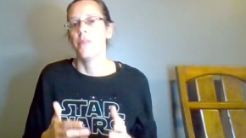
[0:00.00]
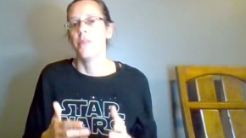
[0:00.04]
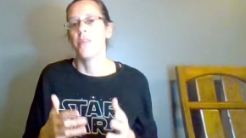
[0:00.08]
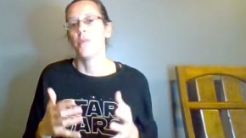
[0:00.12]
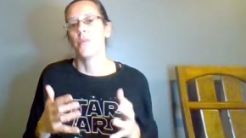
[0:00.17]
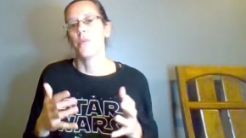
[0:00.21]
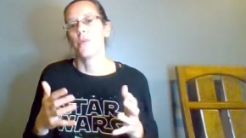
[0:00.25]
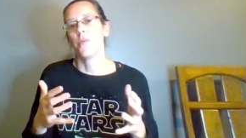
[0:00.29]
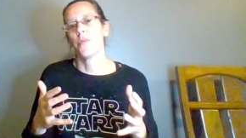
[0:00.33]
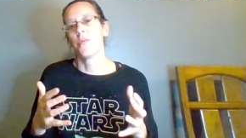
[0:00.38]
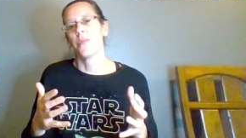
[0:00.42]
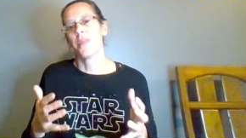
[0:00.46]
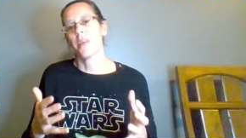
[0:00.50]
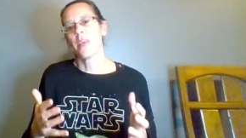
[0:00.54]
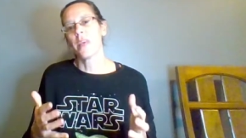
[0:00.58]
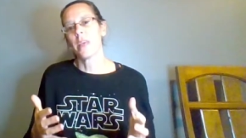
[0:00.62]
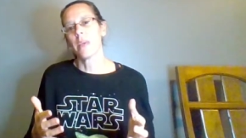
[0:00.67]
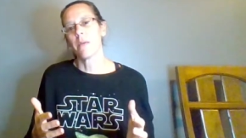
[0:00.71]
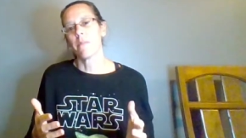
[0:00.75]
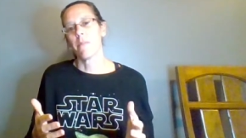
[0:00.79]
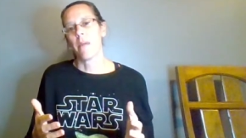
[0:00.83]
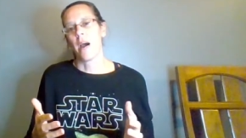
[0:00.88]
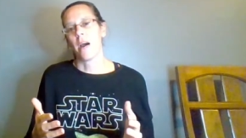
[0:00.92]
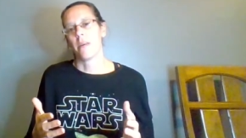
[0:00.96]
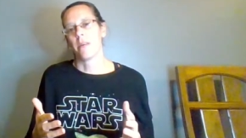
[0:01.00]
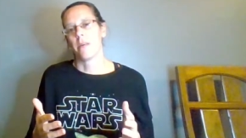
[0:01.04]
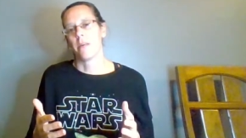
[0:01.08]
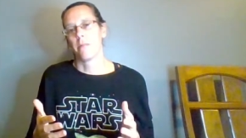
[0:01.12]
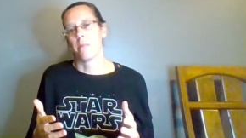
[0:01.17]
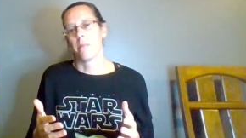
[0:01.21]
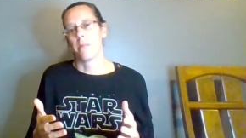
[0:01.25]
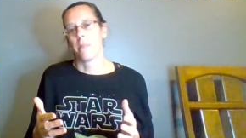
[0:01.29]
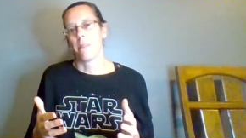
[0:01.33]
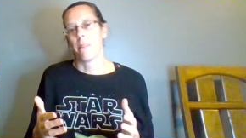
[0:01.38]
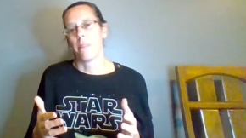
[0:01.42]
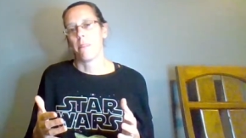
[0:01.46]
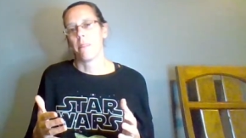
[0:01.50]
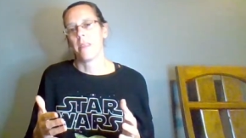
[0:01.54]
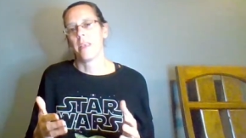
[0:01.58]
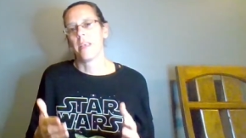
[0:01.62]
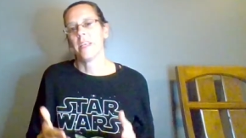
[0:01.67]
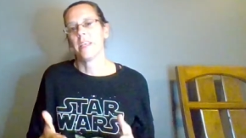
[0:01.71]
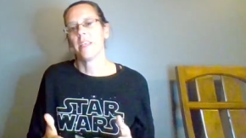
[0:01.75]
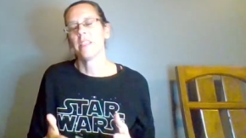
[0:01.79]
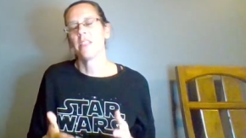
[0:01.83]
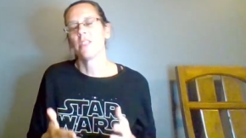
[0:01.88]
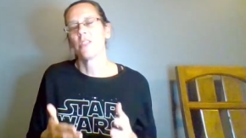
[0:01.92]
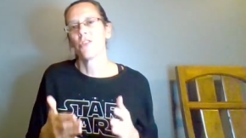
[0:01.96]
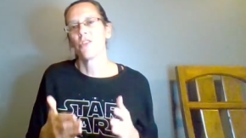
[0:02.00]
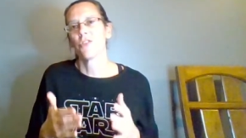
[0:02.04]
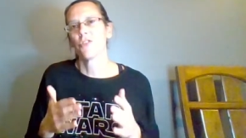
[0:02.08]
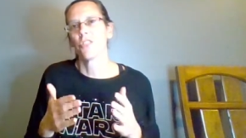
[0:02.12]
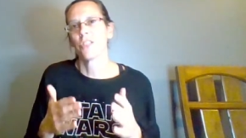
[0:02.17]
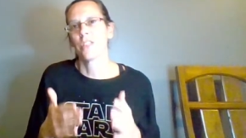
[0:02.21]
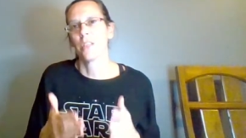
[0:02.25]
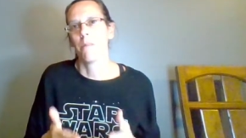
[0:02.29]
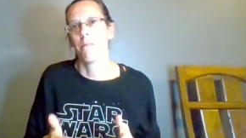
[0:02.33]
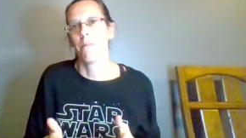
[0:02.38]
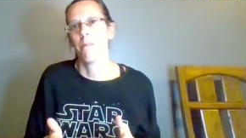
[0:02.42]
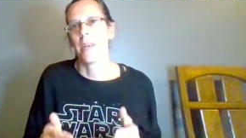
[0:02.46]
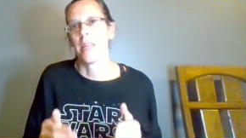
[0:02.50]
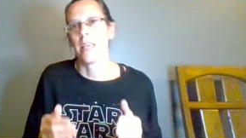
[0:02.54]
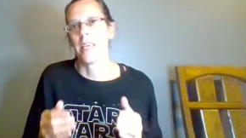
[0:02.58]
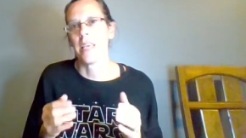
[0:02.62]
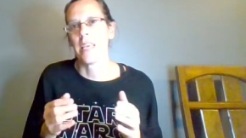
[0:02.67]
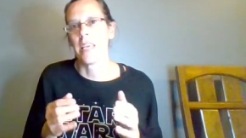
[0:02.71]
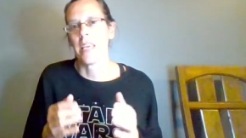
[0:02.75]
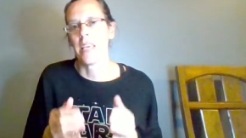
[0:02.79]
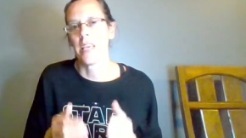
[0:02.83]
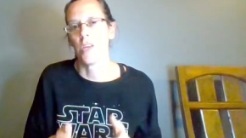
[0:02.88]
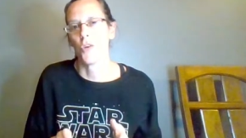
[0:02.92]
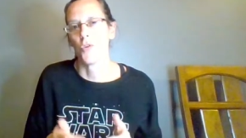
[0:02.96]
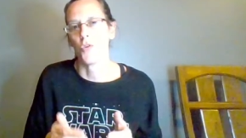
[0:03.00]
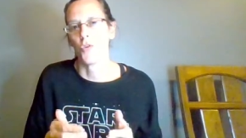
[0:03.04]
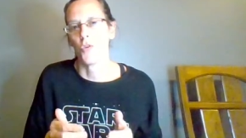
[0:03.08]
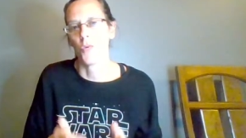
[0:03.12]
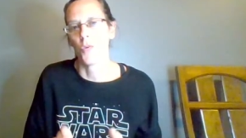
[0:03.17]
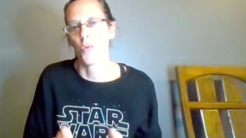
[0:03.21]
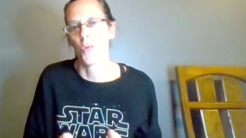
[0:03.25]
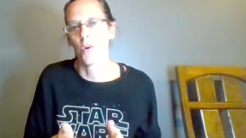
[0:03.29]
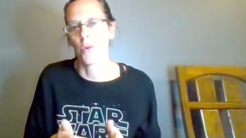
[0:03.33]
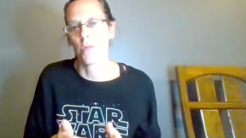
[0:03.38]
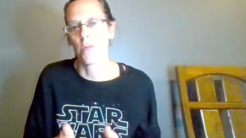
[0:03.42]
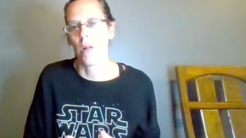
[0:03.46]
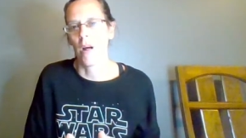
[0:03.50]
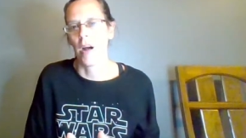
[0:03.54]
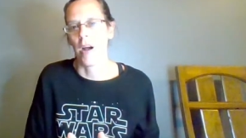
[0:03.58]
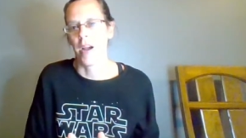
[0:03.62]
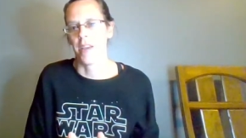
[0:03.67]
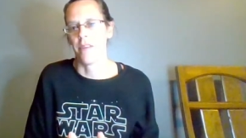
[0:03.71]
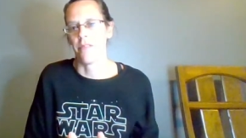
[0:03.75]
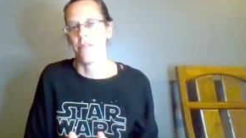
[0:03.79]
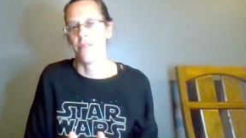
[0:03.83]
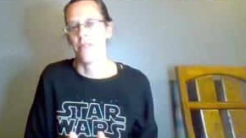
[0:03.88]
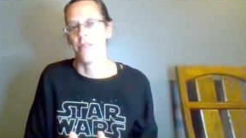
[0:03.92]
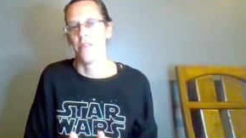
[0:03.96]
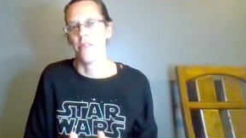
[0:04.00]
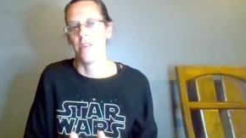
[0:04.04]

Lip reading: Then when you think about it, is there somebody in your life